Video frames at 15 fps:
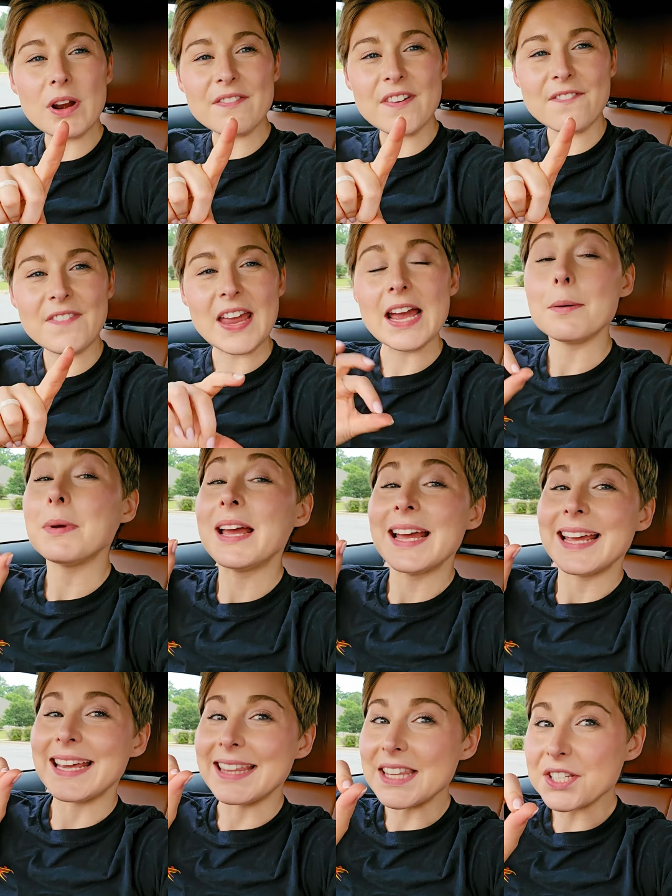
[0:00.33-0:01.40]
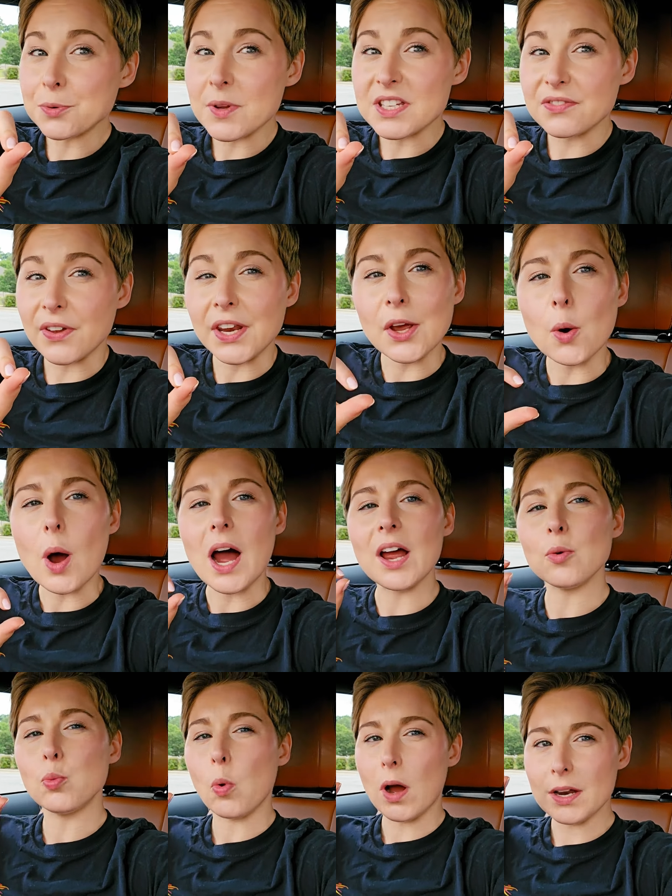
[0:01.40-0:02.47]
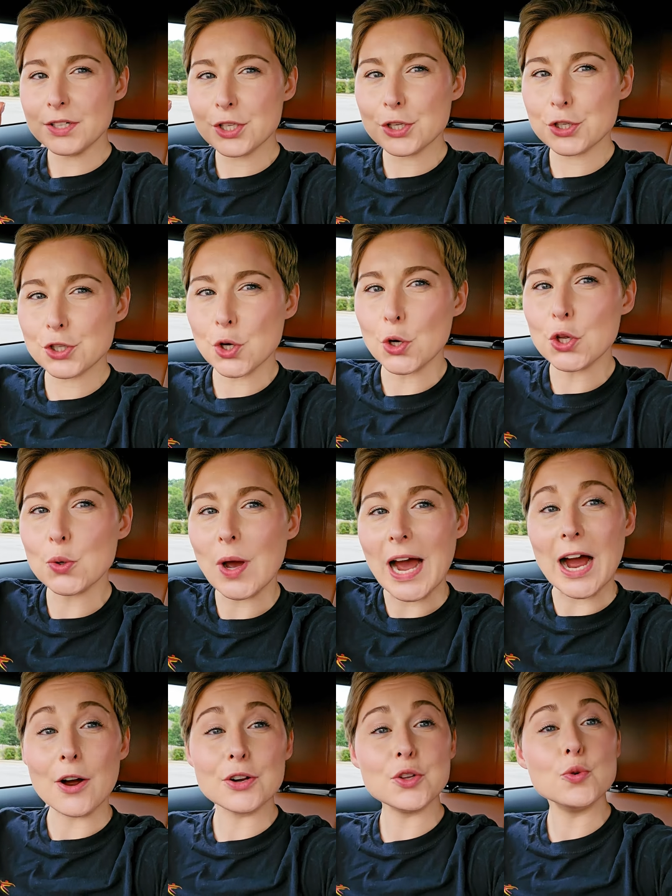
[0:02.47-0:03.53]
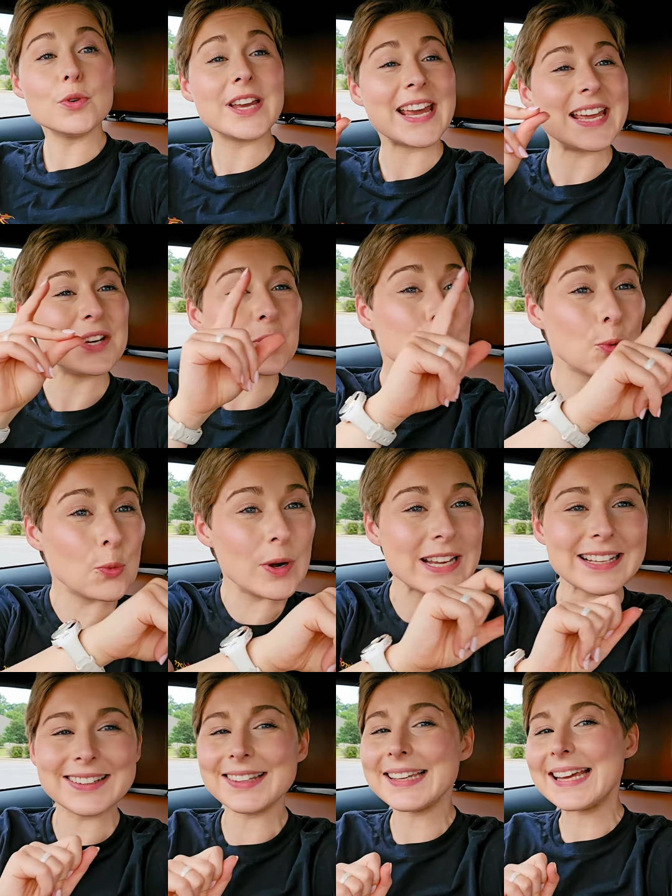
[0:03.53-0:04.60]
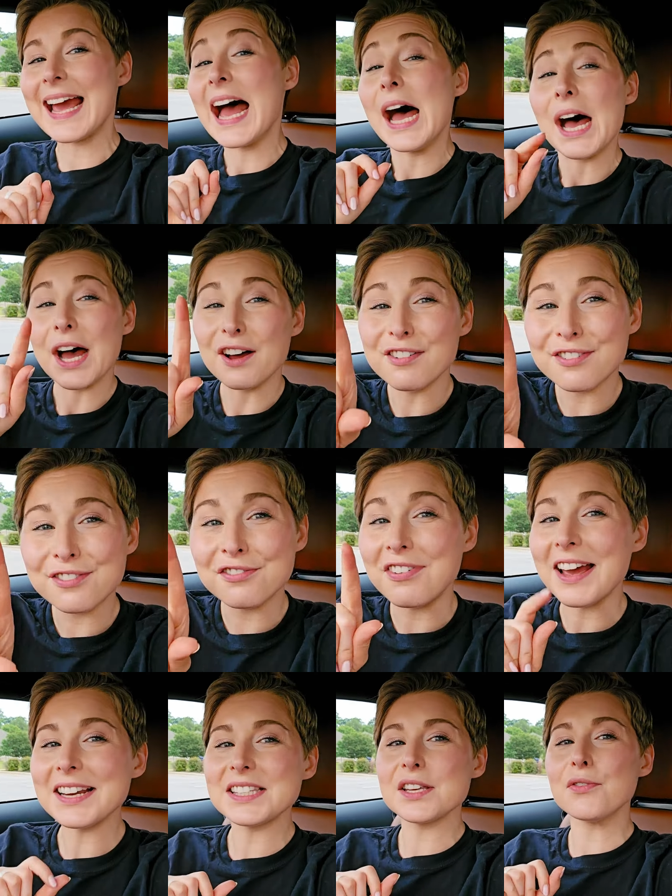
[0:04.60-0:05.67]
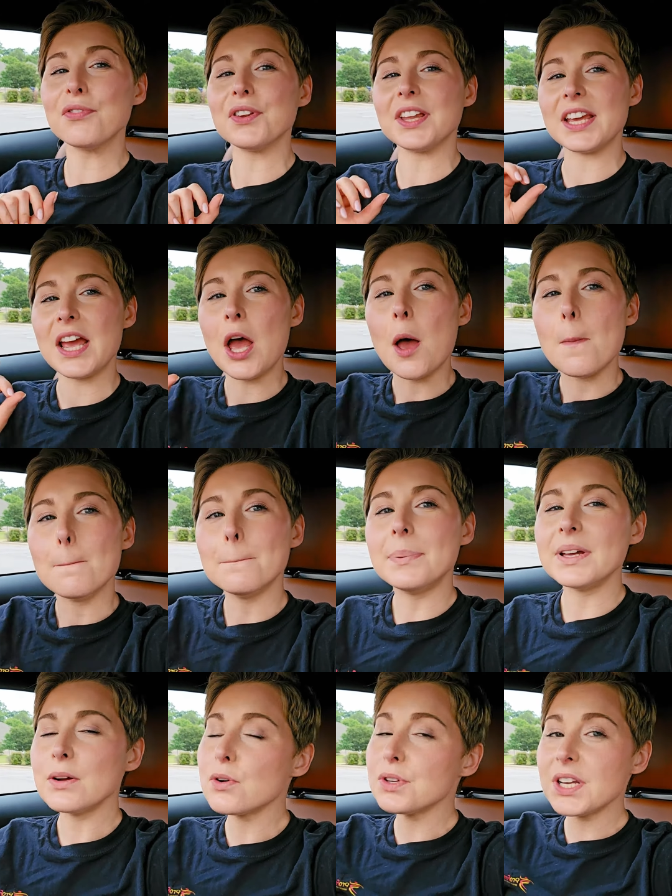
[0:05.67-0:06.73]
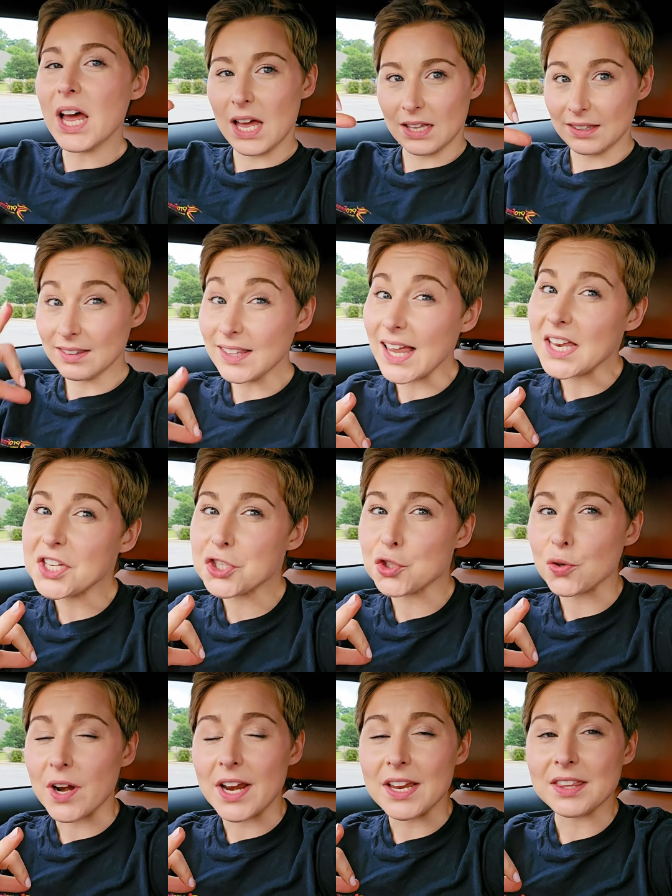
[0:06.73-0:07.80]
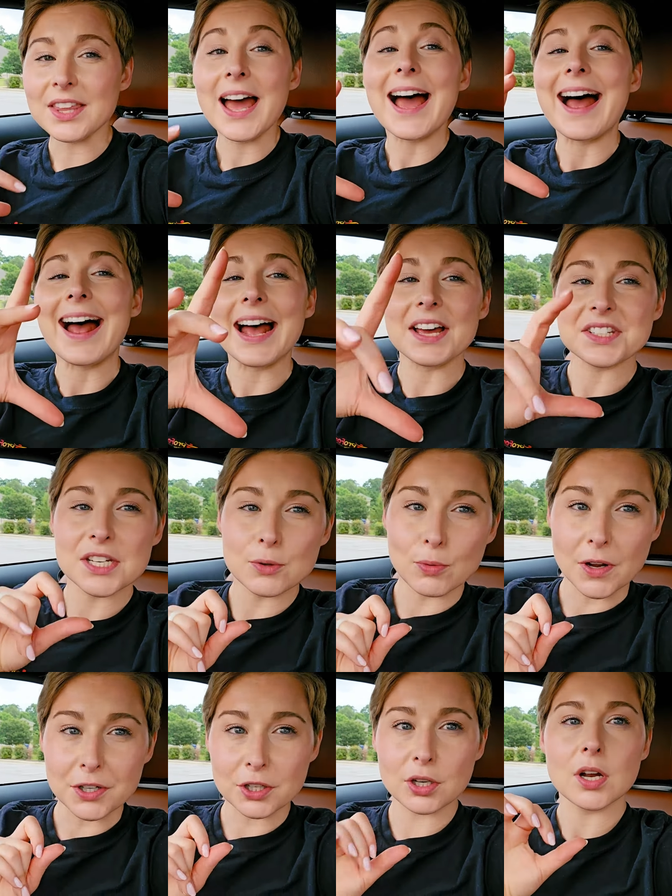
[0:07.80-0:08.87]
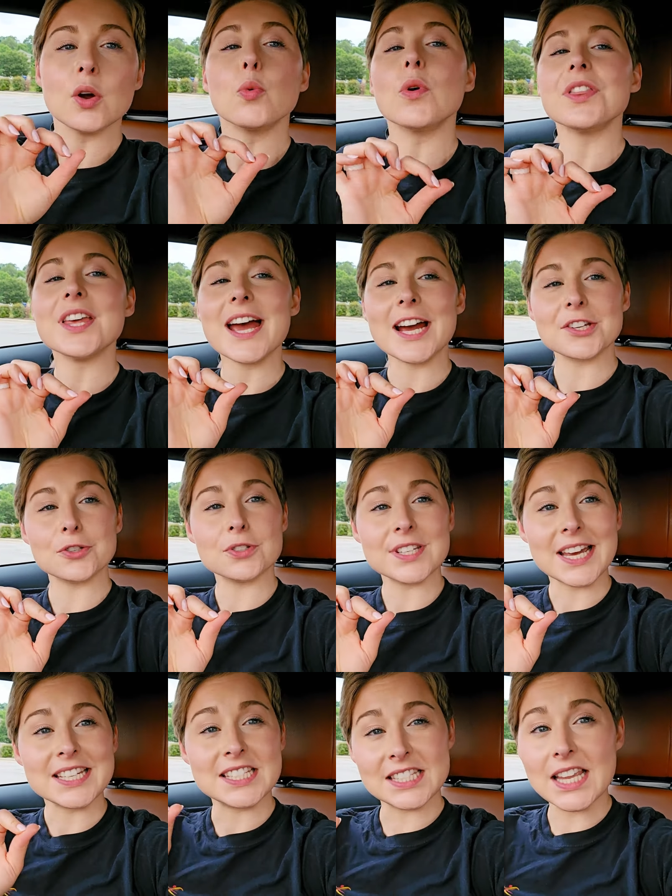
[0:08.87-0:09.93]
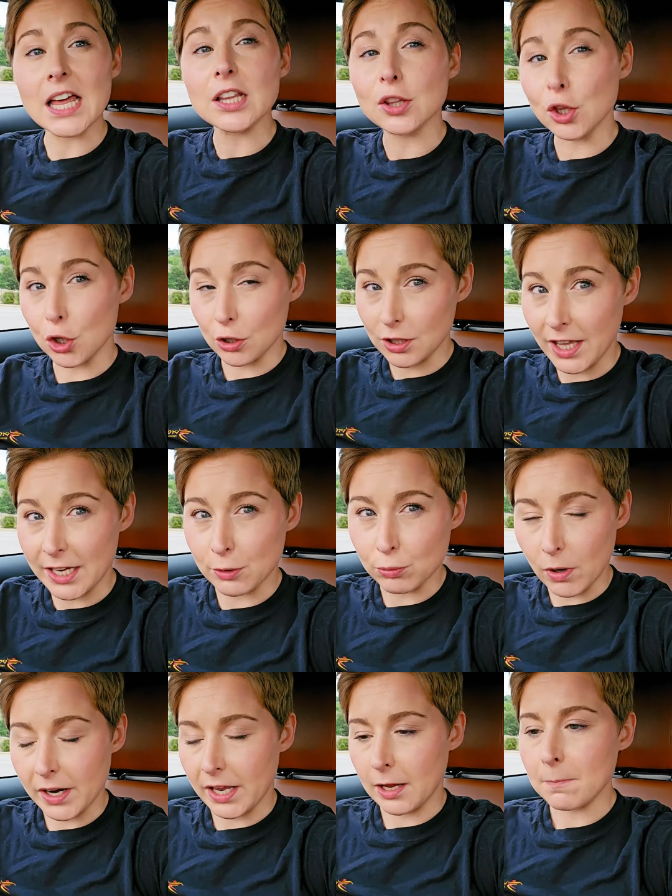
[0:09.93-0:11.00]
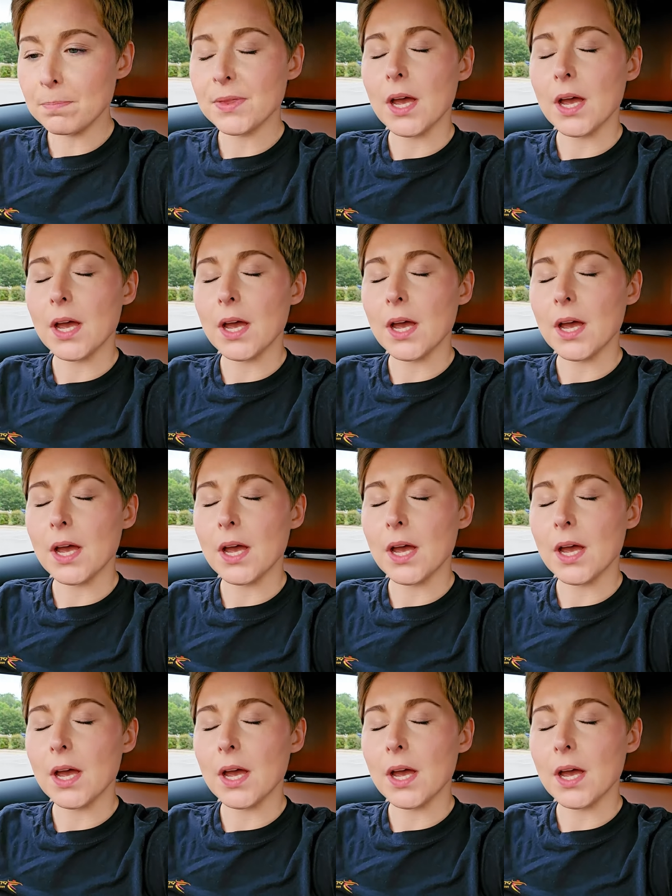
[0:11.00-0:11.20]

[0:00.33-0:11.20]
Running Fit Fam. In this week's video, I want to show you how you can quickly, effectively build leg strength as a runner with exercises that look like running.